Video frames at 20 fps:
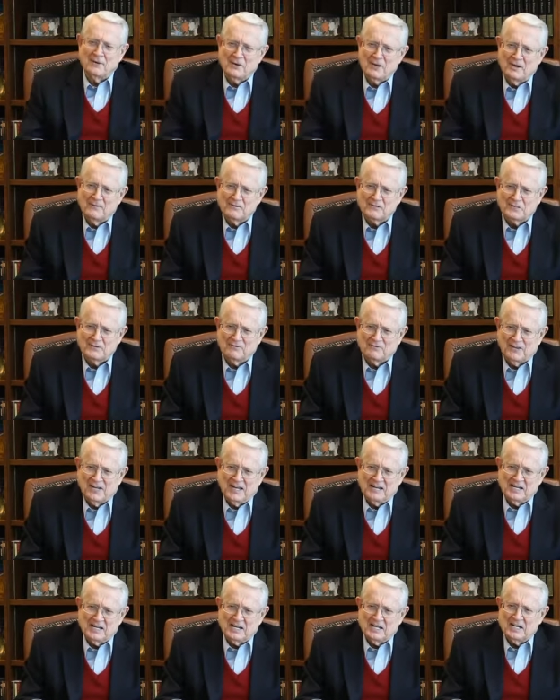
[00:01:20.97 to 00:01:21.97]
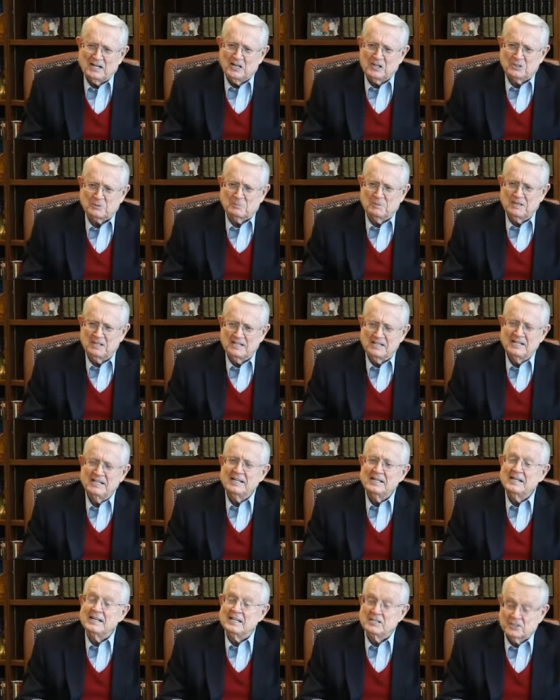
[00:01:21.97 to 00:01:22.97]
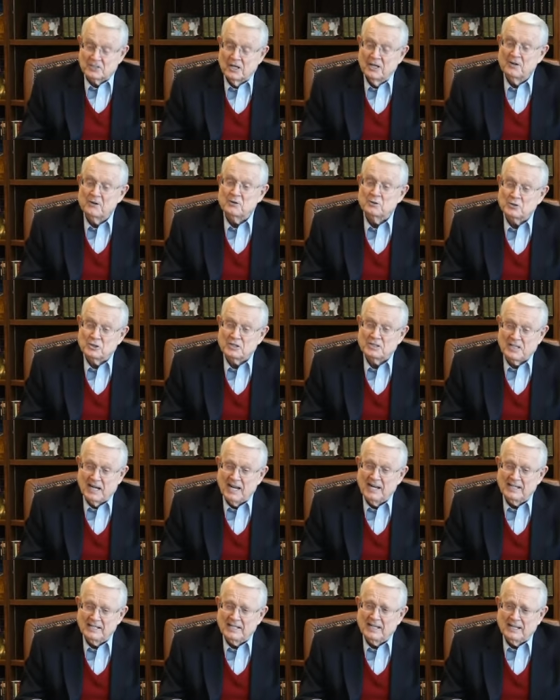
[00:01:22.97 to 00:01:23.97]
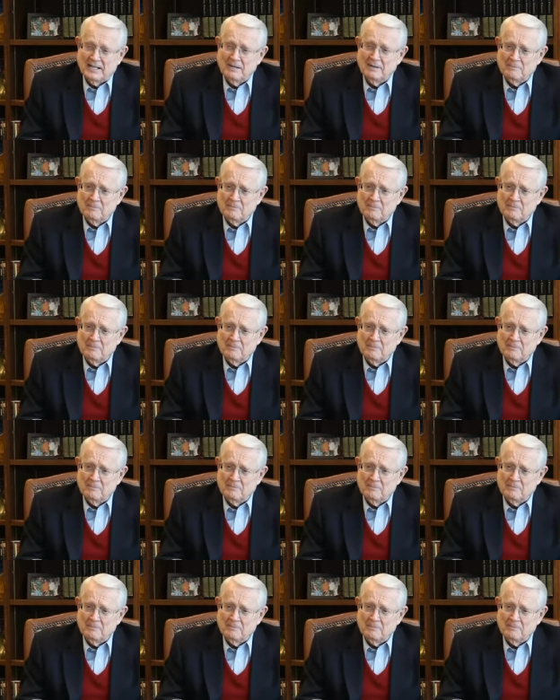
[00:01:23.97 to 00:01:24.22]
loves to find in a husband is understanding.